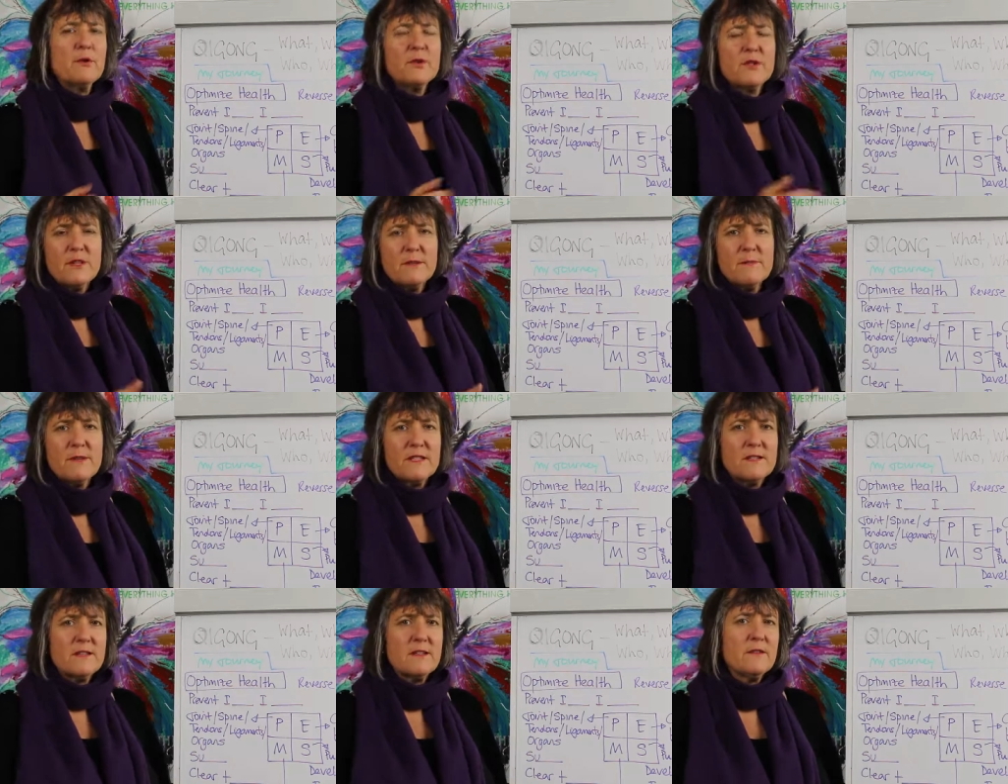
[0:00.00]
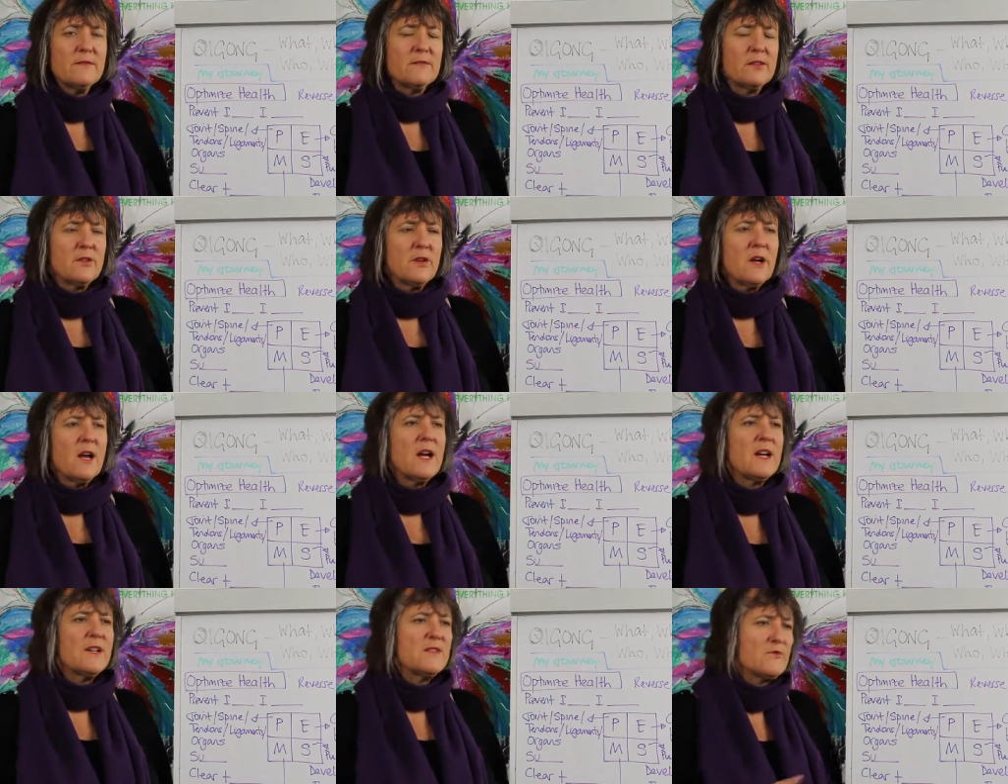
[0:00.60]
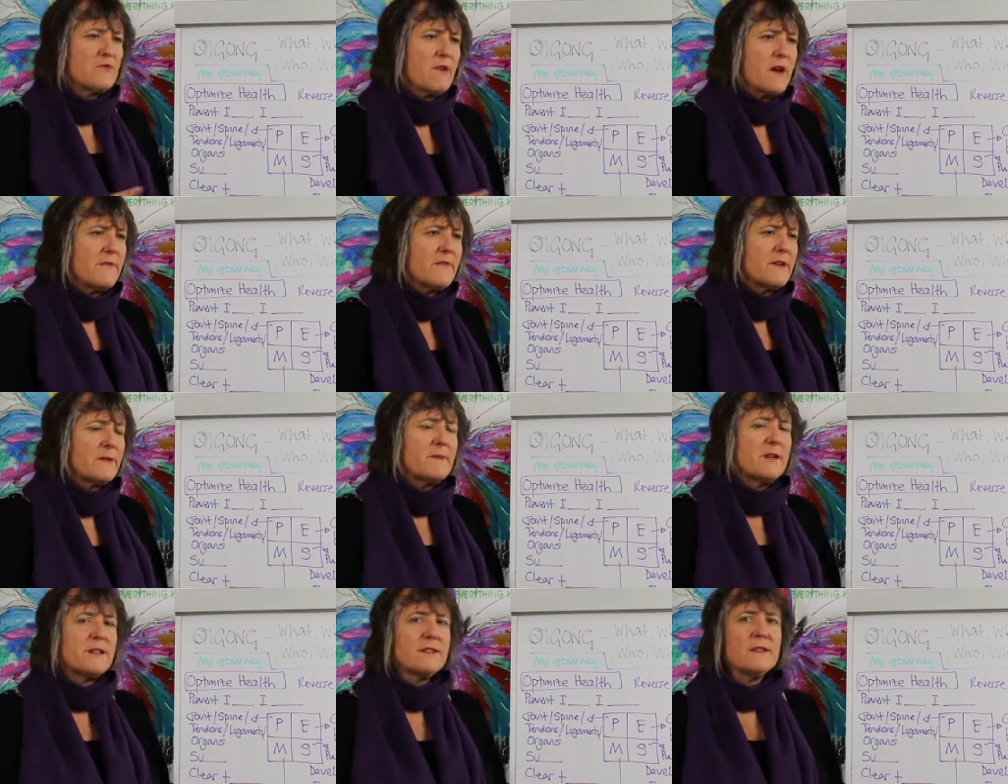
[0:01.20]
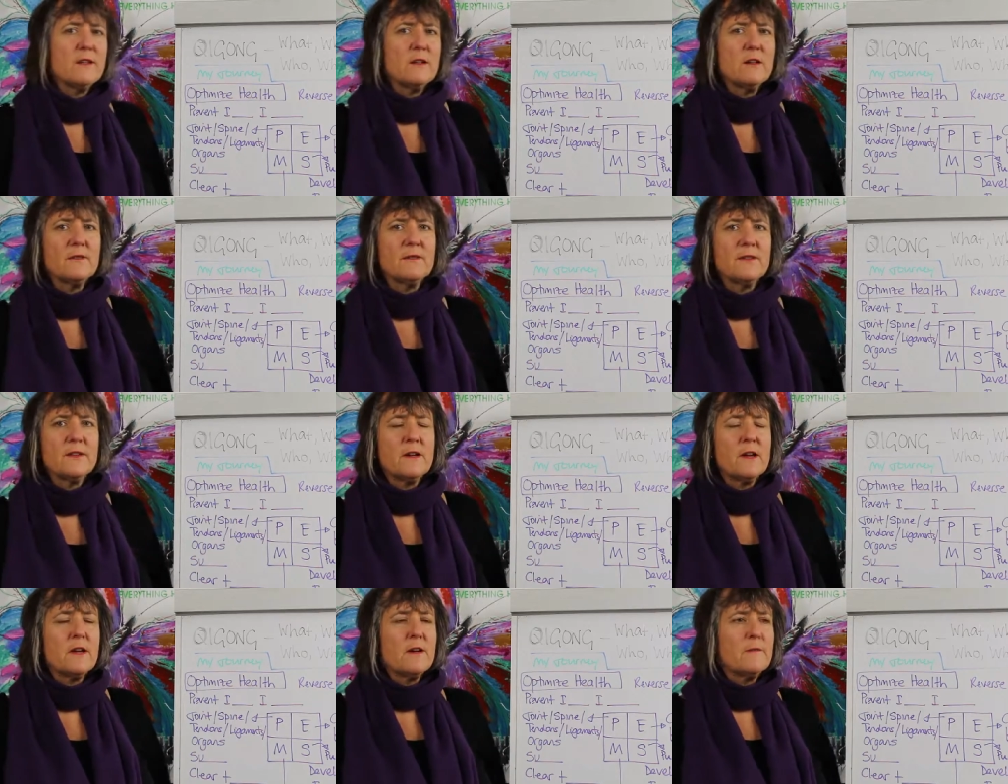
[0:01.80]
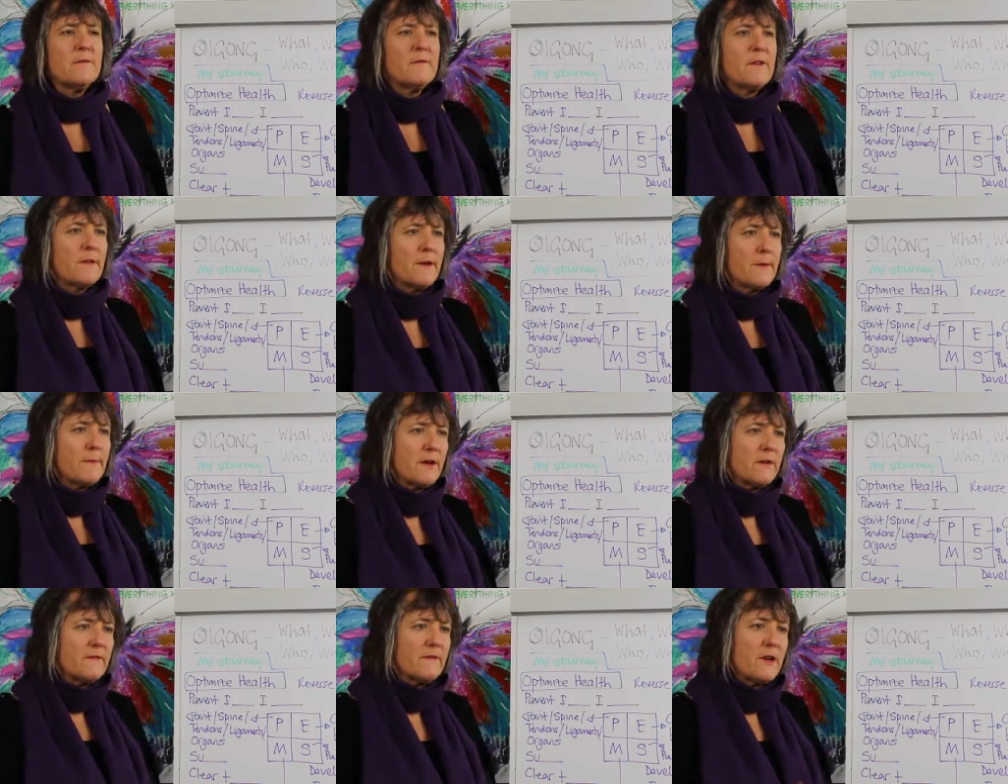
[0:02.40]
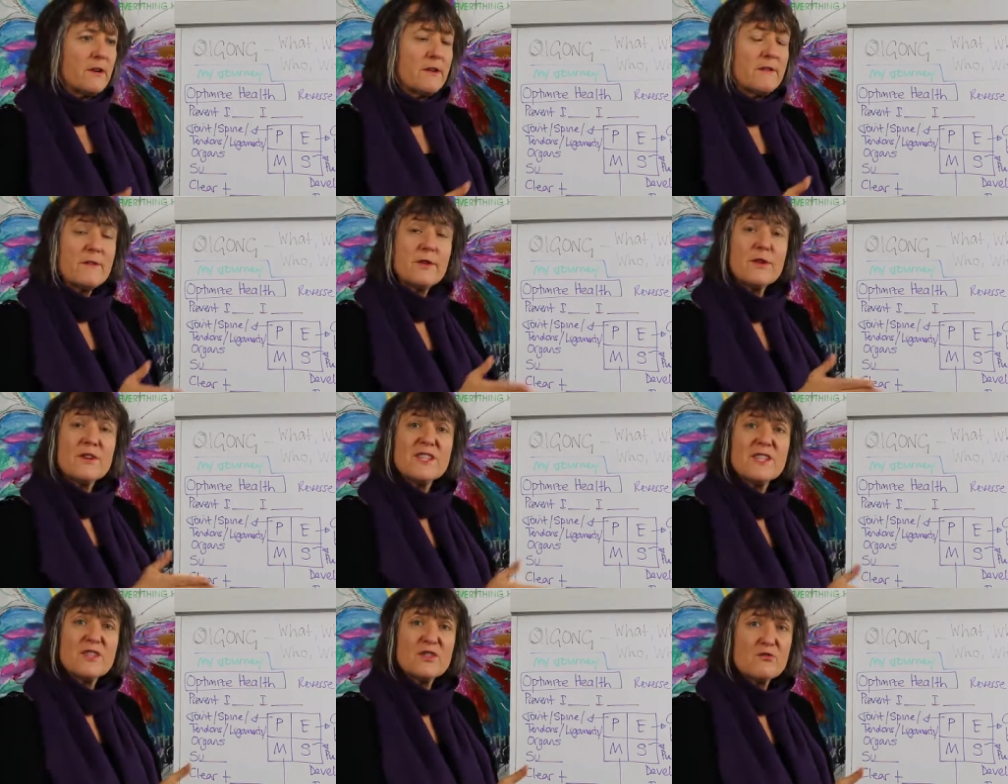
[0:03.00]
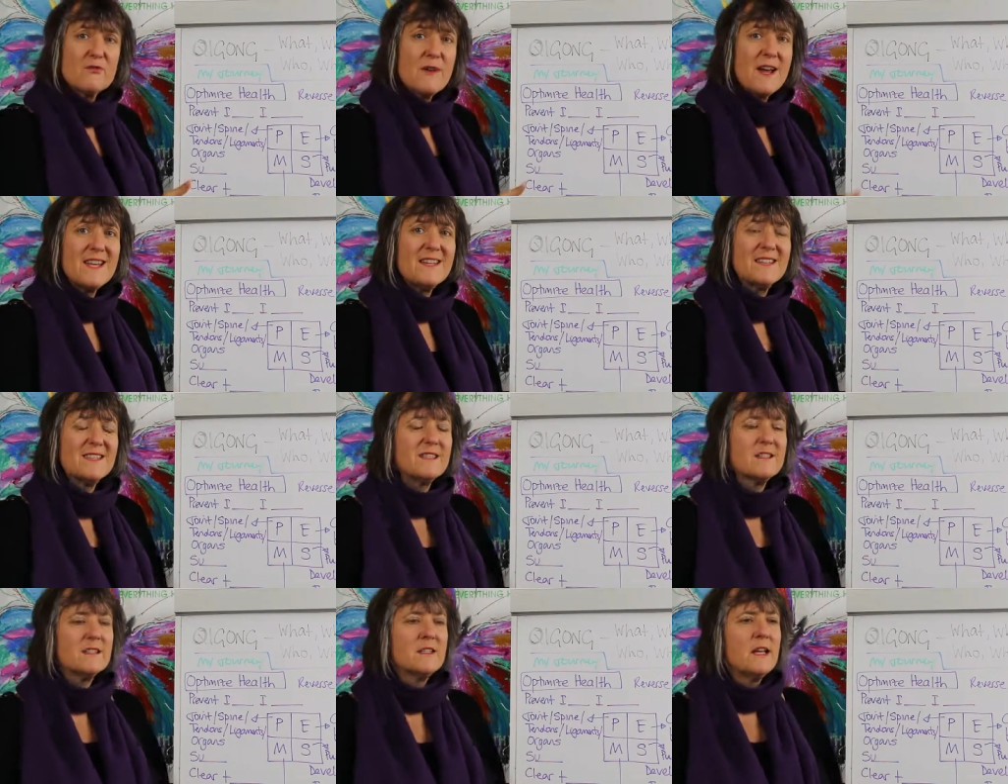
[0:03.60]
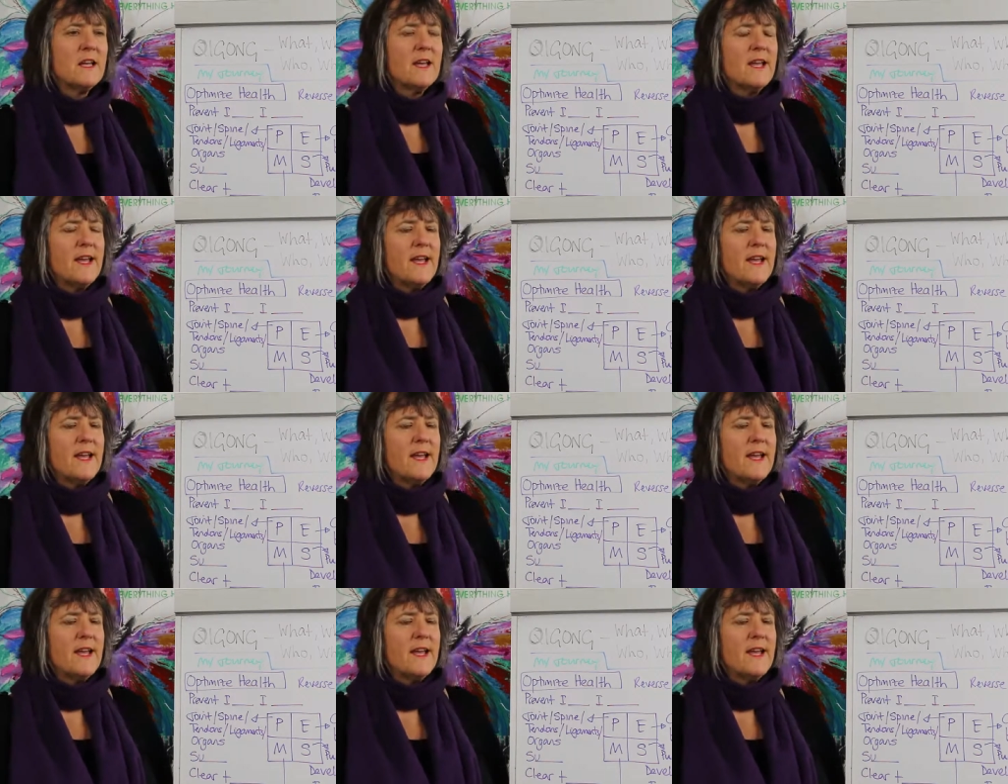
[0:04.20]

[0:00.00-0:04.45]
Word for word: pushing myself too hard, driving myself uh, very, very, very stressed.